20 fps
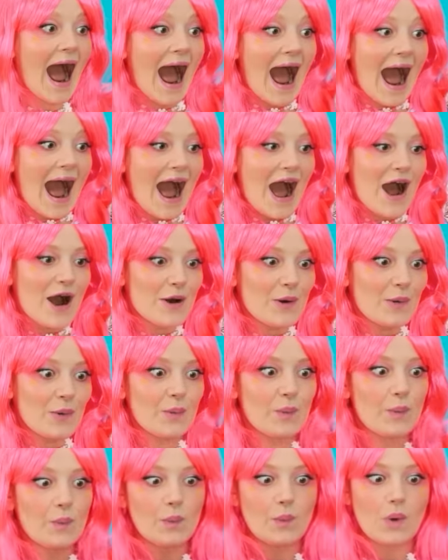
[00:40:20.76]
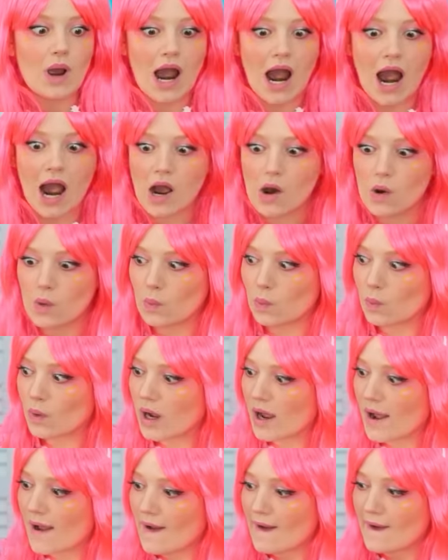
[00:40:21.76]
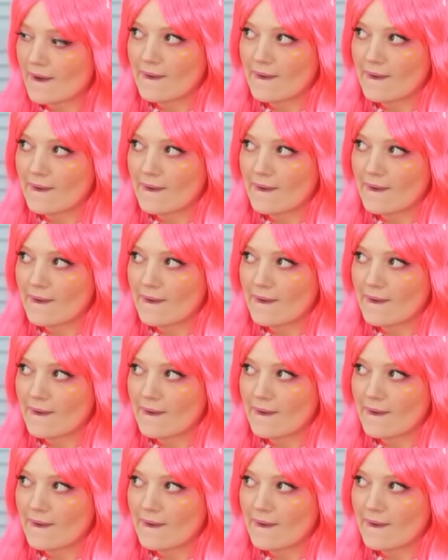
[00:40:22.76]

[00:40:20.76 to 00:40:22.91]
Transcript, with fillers: Wow! I wonder what it is.